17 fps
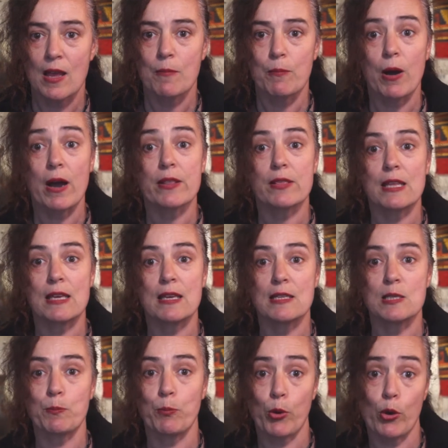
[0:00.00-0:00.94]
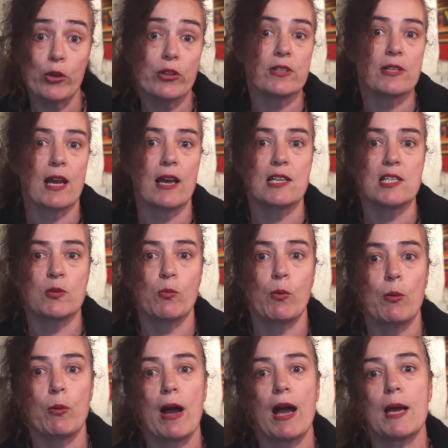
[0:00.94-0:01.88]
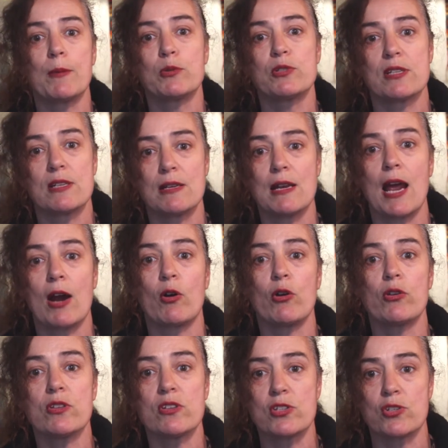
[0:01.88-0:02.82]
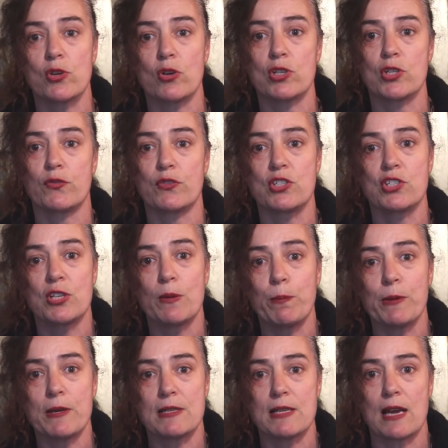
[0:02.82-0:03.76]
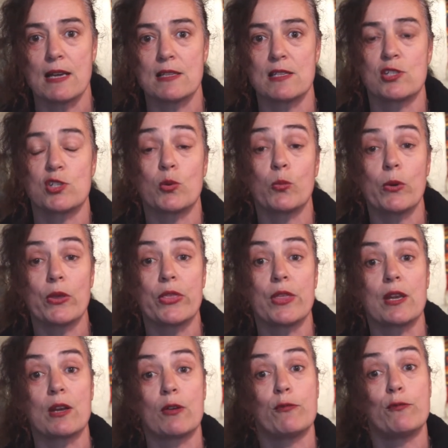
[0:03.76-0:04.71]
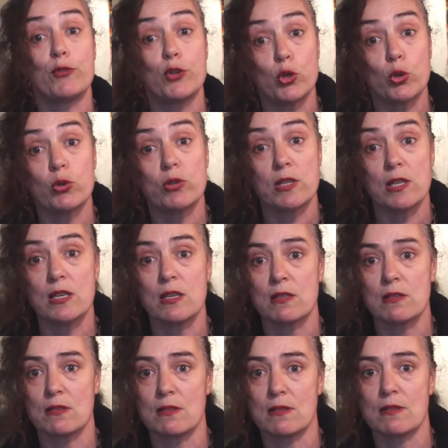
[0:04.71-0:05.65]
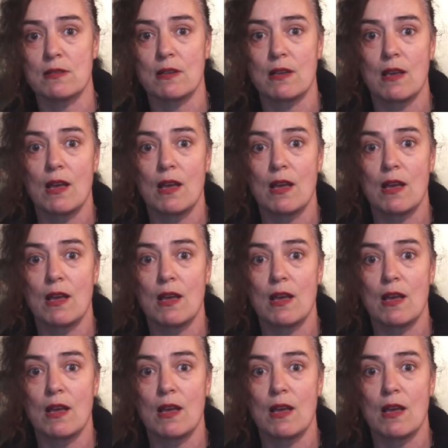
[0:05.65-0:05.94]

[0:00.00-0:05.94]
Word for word: By these birth dates, we were able to narrow the search for shipping dates to within a few years.